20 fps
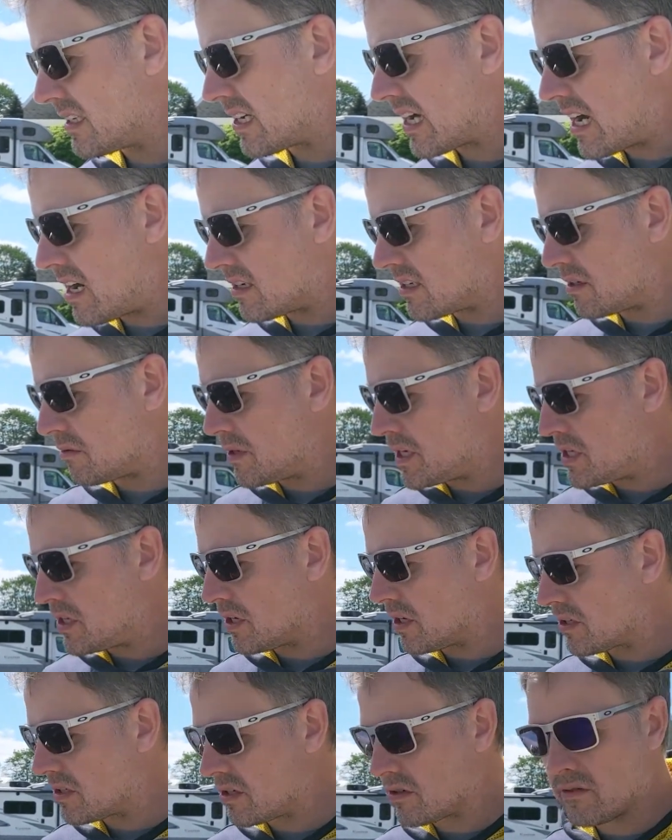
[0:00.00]
tires that we
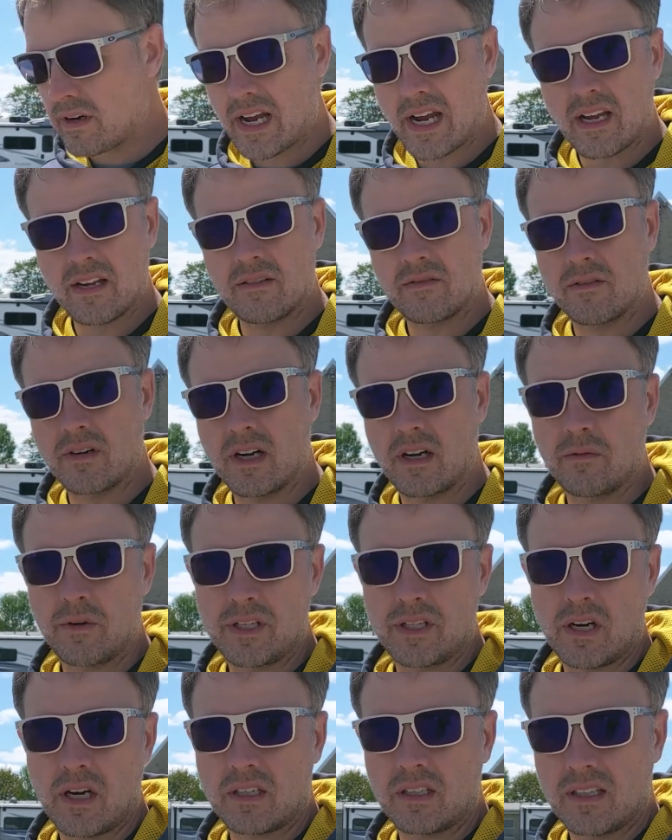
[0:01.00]
chose to run, we
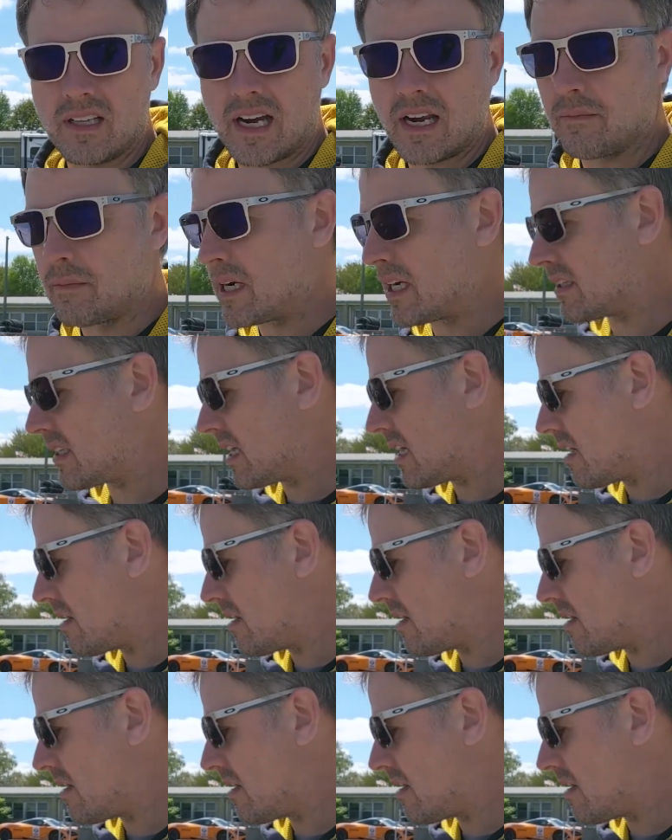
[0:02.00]
talked a lot about that